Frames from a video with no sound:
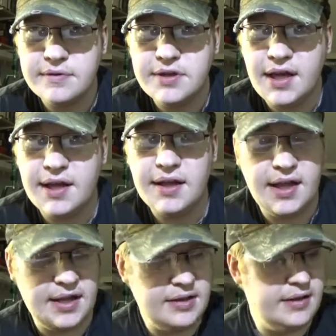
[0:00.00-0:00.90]
Trying
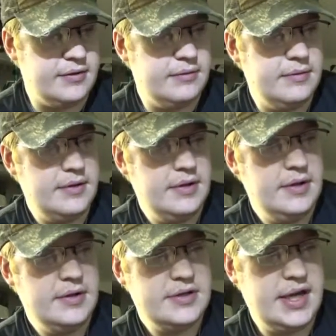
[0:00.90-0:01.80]
to
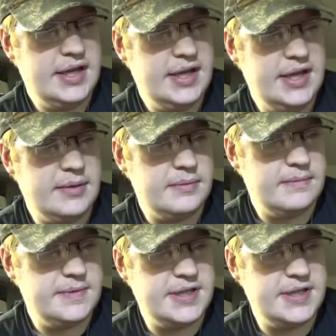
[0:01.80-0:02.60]
hit